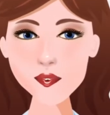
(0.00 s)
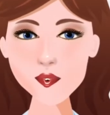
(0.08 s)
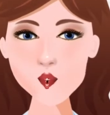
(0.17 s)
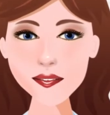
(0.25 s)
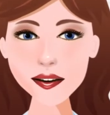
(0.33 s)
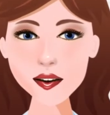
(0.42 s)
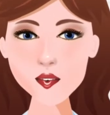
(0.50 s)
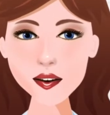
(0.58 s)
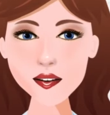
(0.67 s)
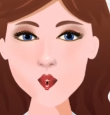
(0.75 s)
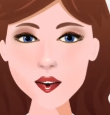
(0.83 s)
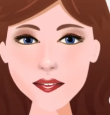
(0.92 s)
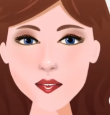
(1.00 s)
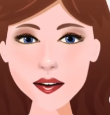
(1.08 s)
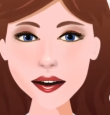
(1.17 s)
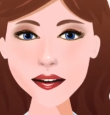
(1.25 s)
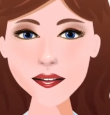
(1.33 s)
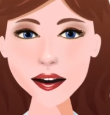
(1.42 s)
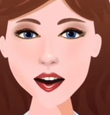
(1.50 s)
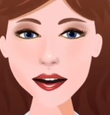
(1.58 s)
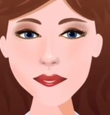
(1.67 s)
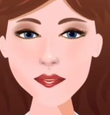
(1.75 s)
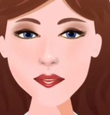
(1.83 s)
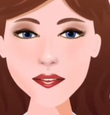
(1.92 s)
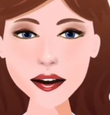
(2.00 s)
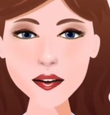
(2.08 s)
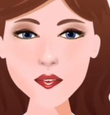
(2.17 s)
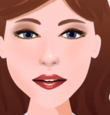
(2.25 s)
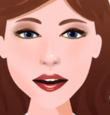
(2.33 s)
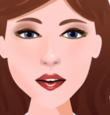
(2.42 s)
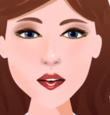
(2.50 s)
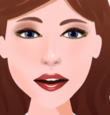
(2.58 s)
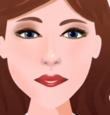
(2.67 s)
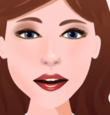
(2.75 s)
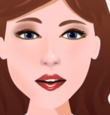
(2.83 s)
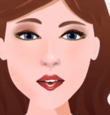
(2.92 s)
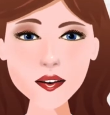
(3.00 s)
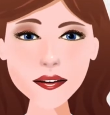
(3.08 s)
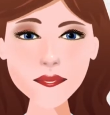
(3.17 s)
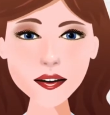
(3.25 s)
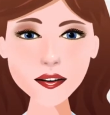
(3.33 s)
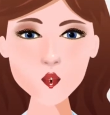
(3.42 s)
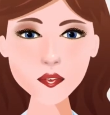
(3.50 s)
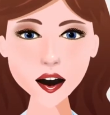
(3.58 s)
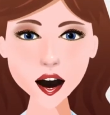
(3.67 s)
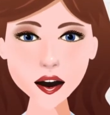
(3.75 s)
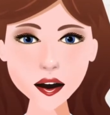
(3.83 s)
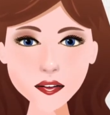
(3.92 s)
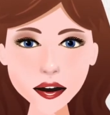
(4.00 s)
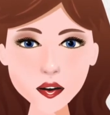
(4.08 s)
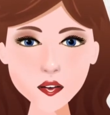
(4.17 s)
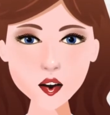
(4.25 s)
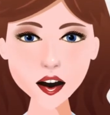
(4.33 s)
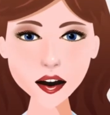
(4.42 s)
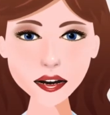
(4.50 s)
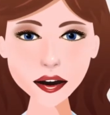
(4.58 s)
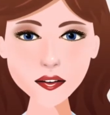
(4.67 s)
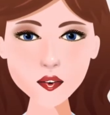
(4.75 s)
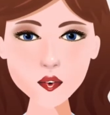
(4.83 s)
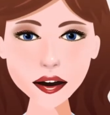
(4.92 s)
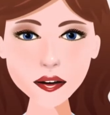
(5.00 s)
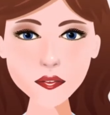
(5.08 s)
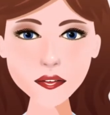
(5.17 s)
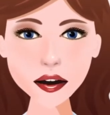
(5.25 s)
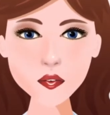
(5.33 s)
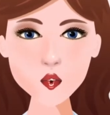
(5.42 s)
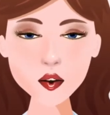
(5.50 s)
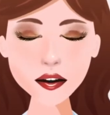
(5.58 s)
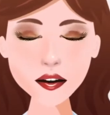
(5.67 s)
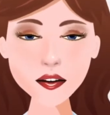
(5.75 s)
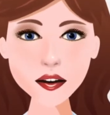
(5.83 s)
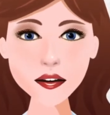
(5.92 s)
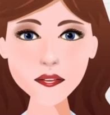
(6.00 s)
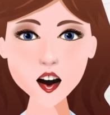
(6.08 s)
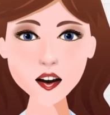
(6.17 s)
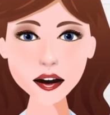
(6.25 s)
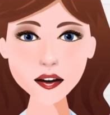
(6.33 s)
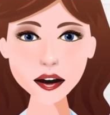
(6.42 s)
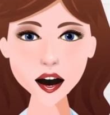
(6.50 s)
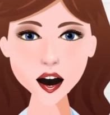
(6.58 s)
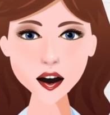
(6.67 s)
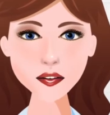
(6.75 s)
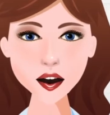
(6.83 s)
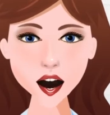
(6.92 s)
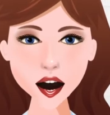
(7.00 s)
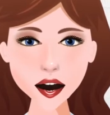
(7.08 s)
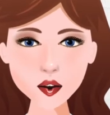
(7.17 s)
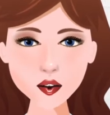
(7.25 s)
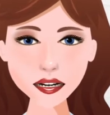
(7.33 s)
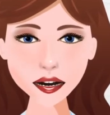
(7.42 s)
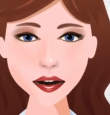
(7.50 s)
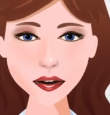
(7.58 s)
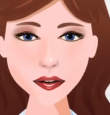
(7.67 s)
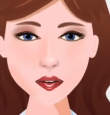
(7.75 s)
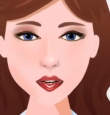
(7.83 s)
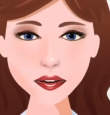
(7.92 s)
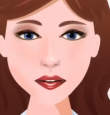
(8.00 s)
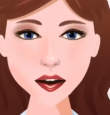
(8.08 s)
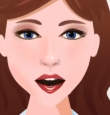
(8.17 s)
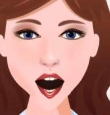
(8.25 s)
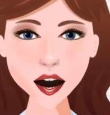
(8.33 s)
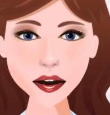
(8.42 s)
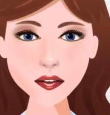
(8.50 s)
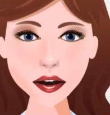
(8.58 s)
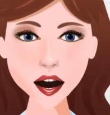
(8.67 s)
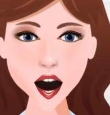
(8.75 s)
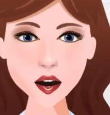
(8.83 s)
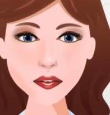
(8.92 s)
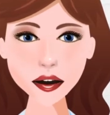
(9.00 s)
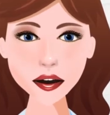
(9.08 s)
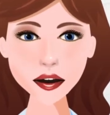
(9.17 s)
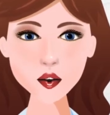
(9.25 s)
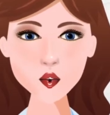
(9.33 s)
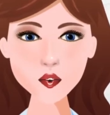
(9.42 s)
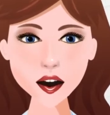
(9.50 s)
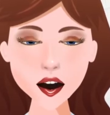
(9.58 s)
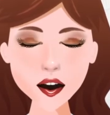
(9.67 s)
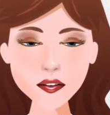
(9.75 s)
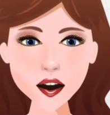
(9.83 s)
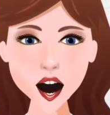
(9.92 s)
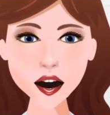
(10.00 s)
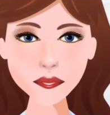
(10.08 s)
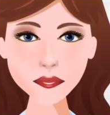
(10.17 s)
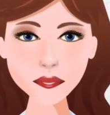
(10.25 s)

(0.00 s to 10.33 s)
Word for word: He described the private moments he had with victims of the Madoff fraud as heartfelt, gut-wrenching things people trying to commit suicide or losing loved ones who've died of heartbreak.